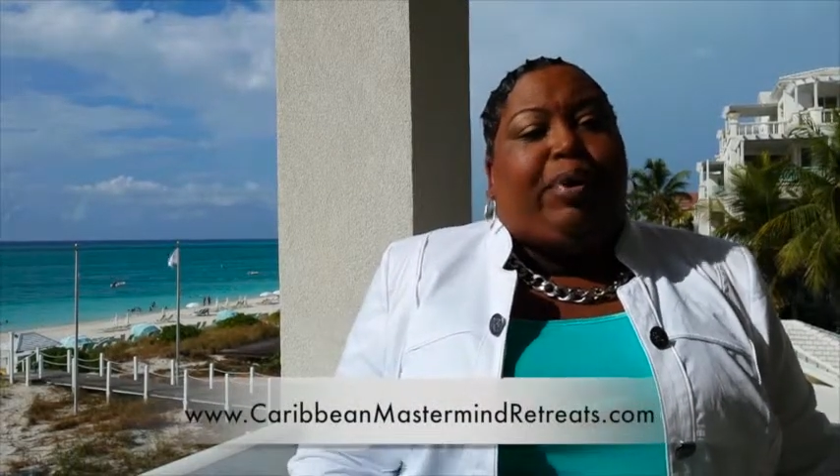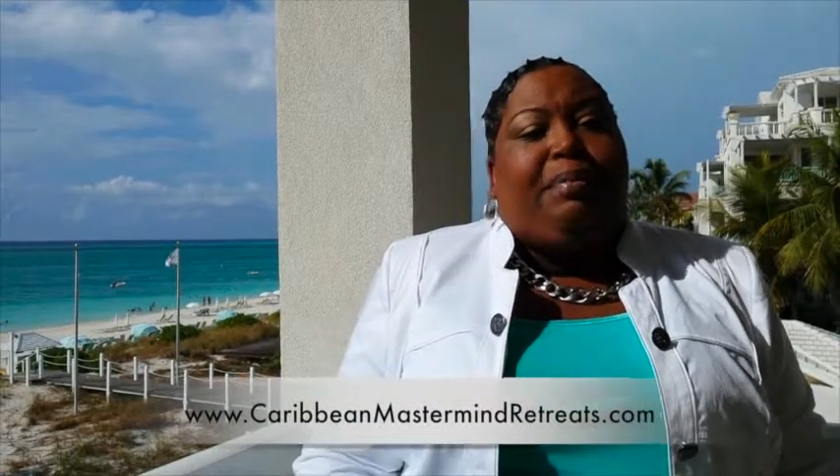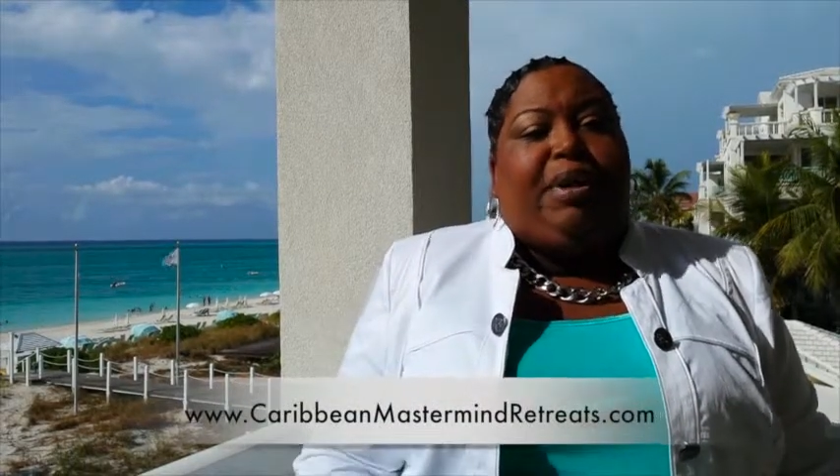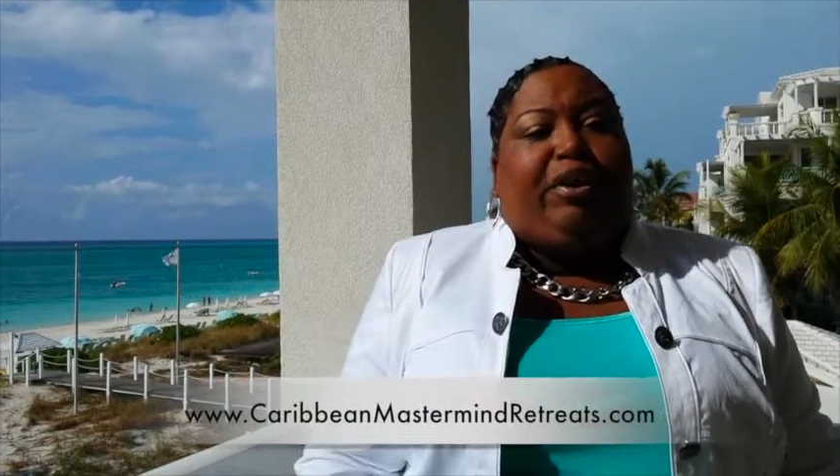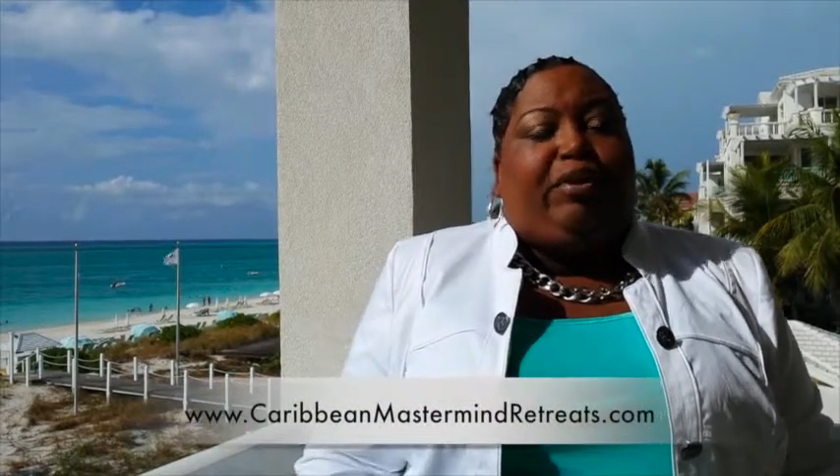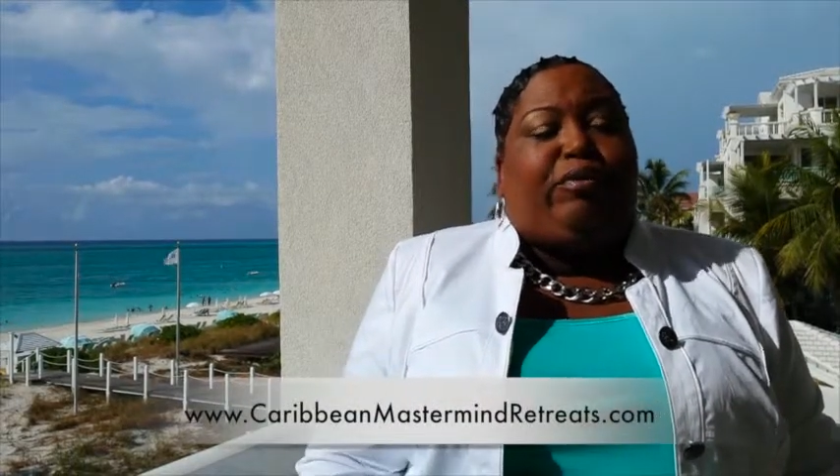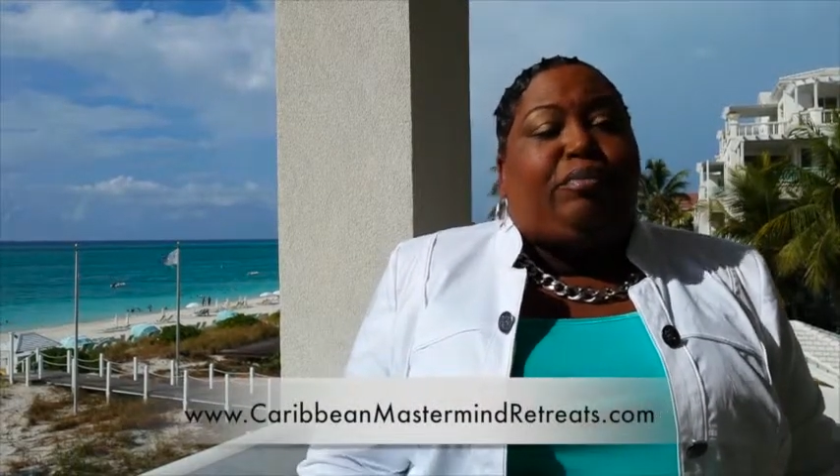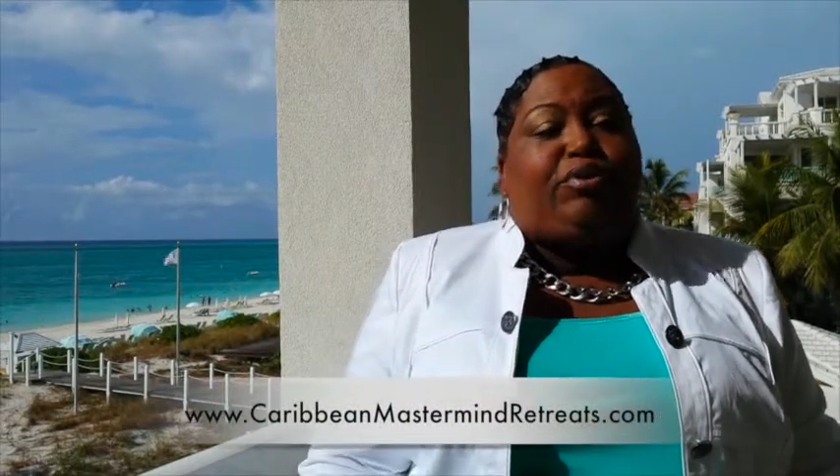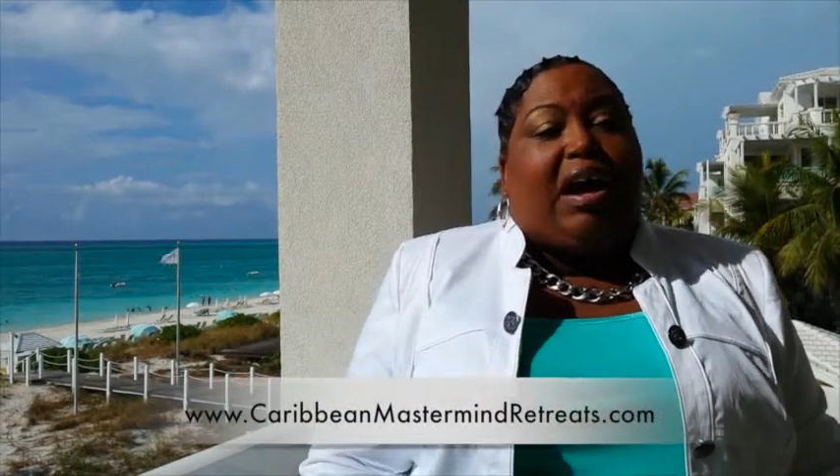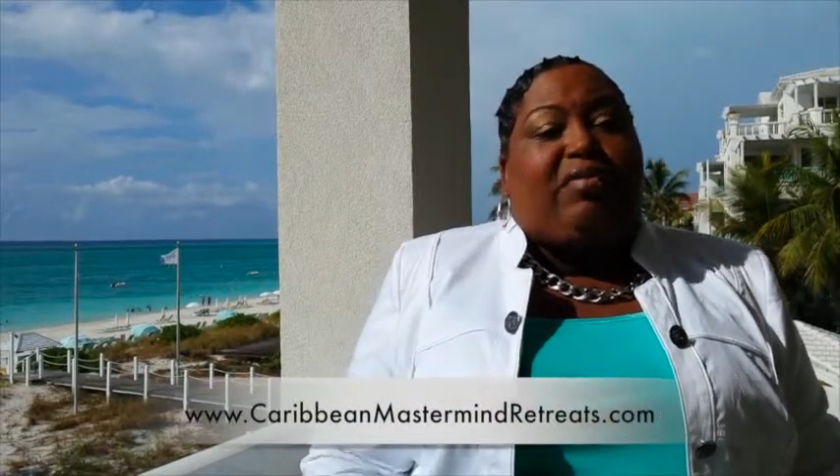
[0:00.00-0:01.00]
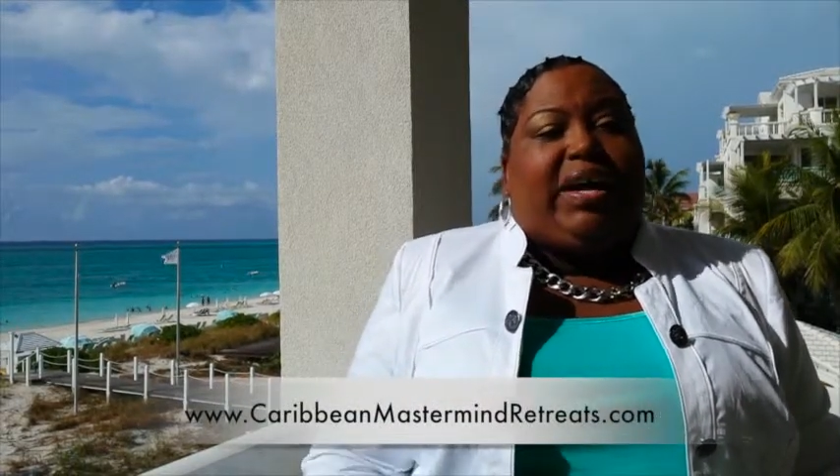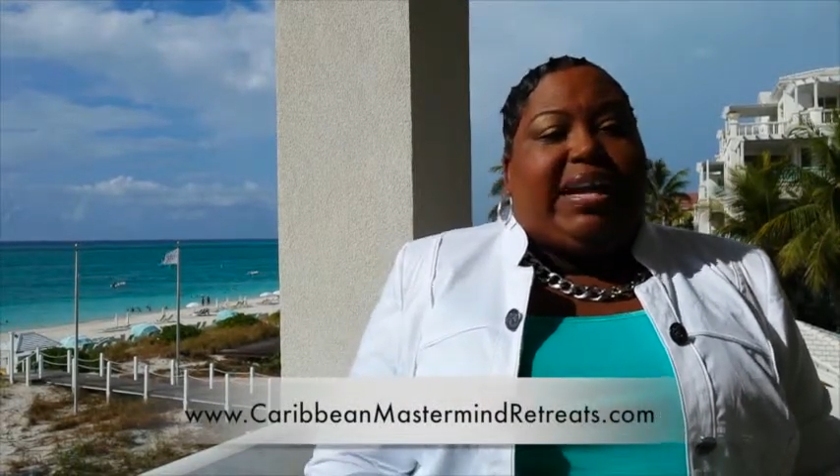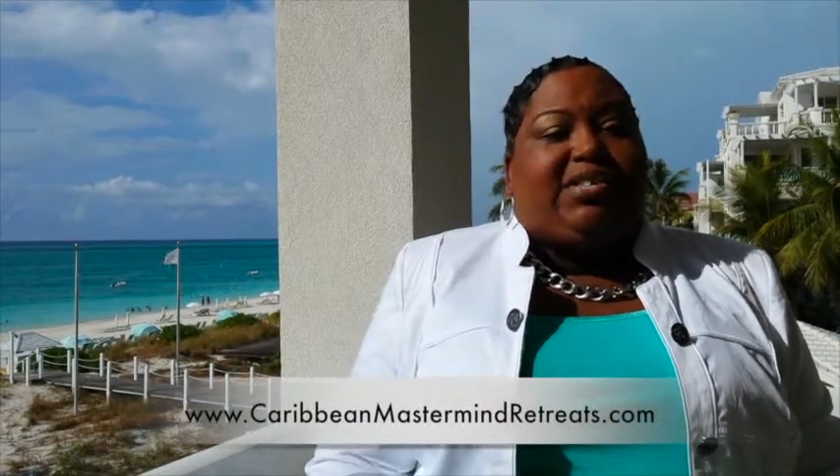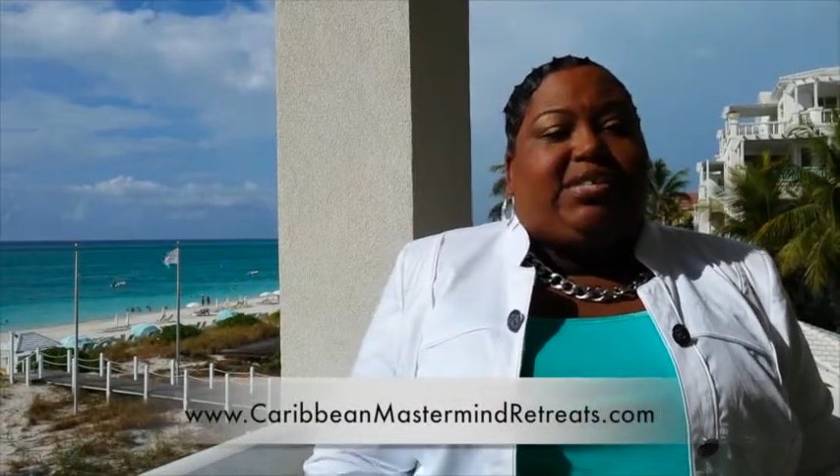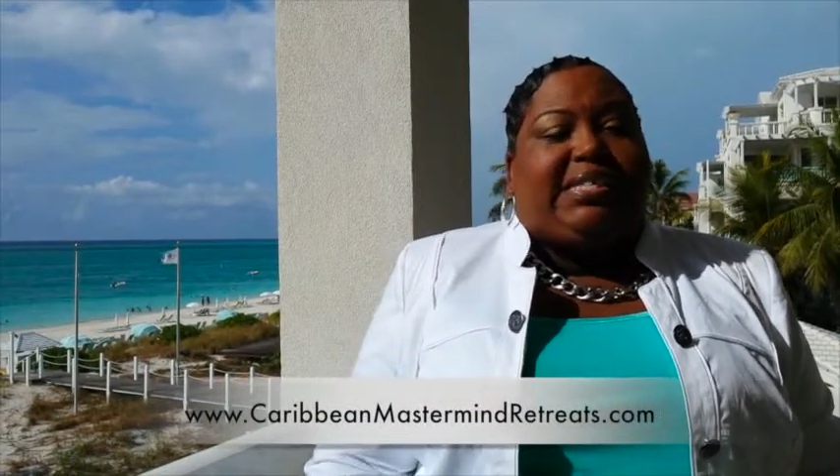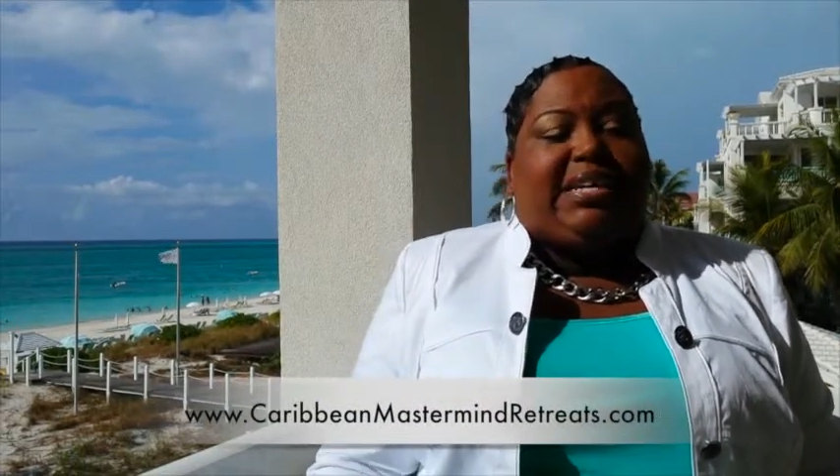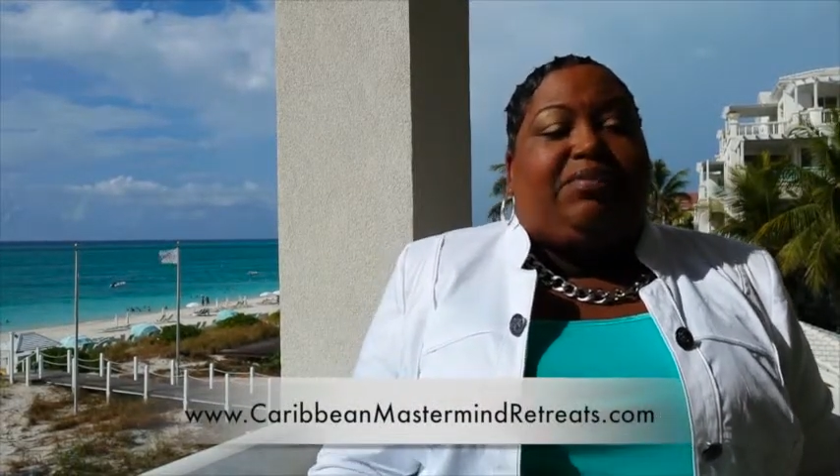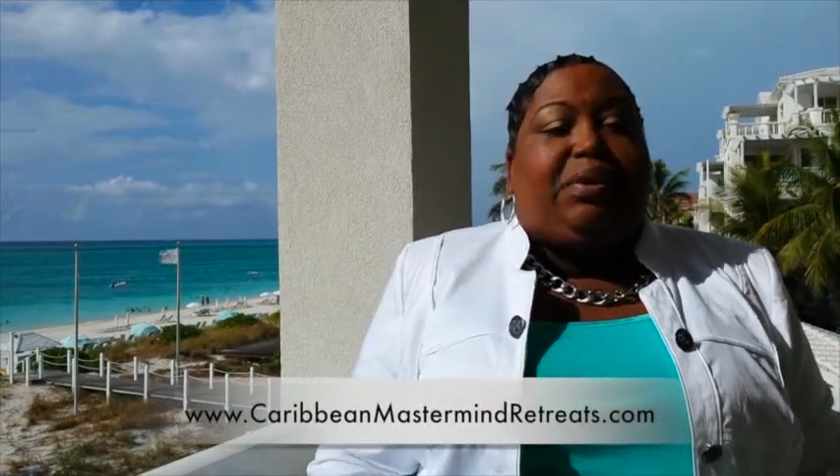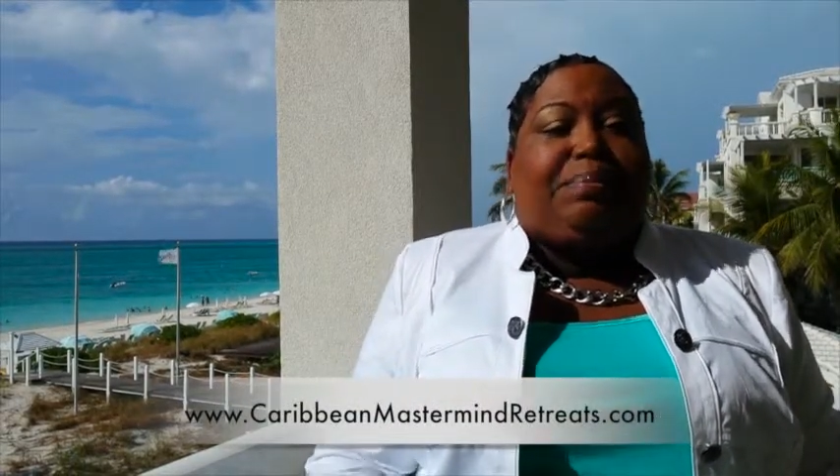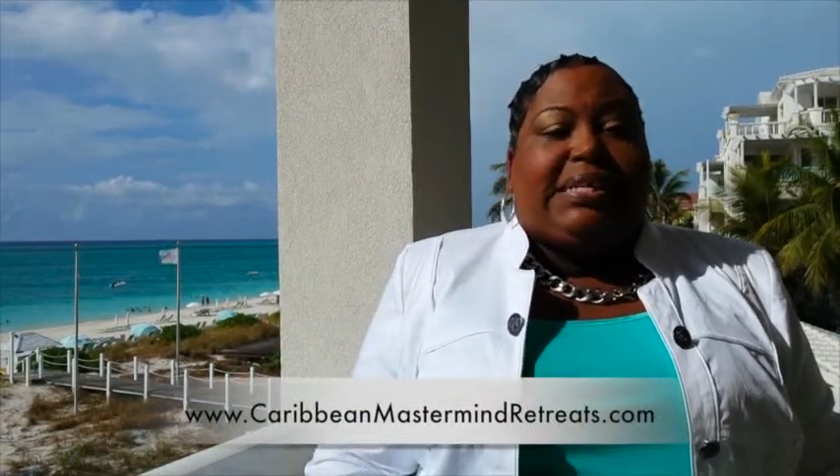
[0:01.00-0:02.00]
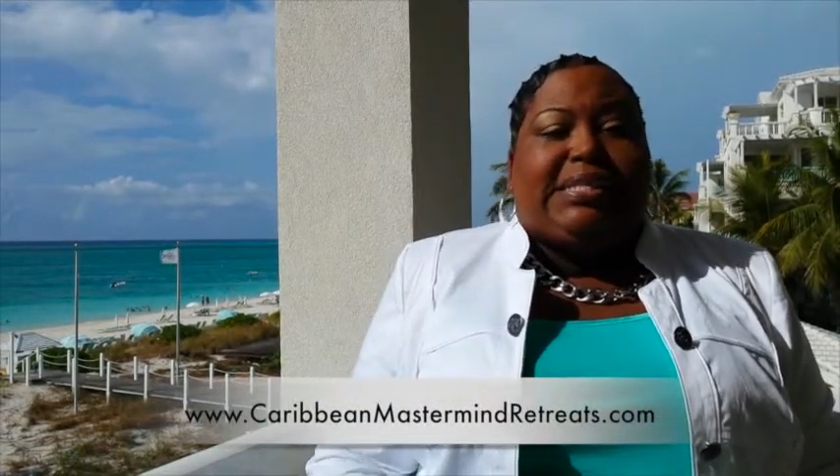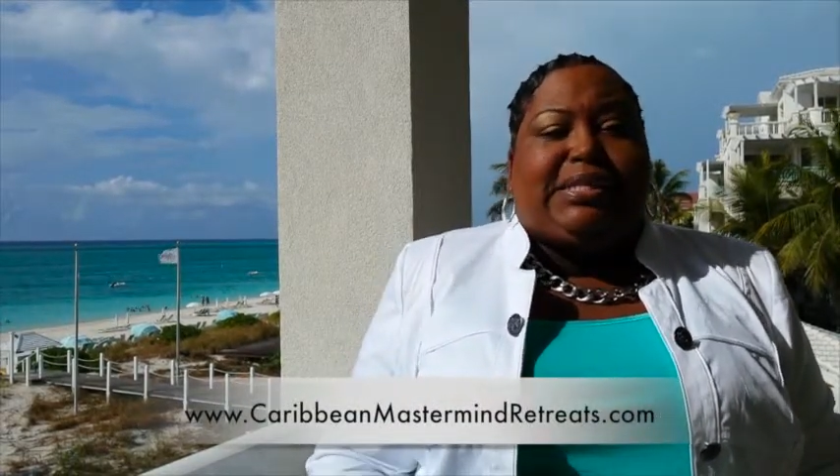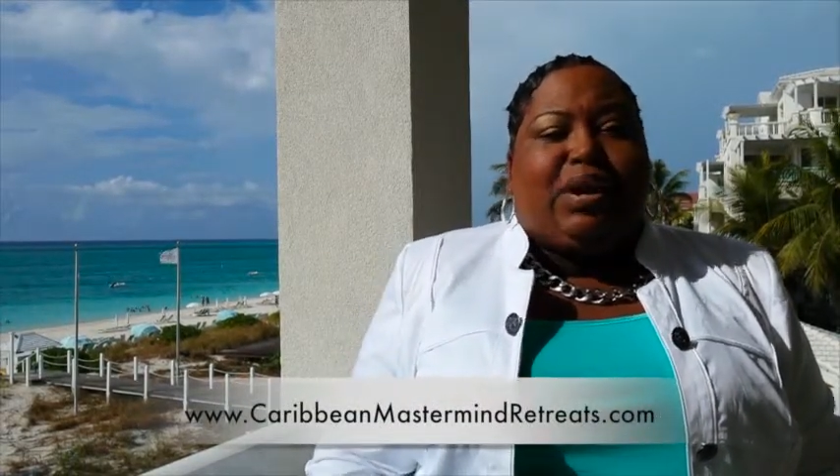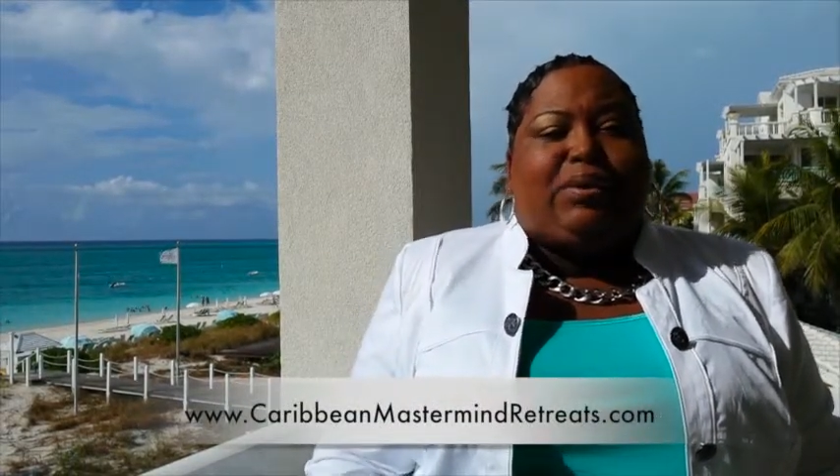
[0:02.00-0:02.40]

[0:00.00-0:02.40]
premier group travel agency for business